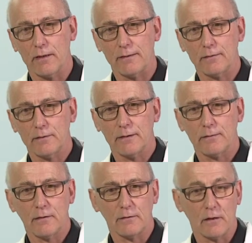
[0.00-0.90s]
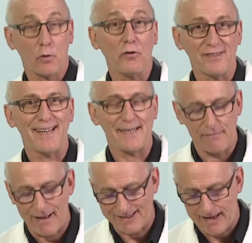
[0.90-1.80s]
a
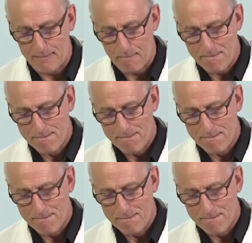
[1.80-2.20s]
quantitative assay.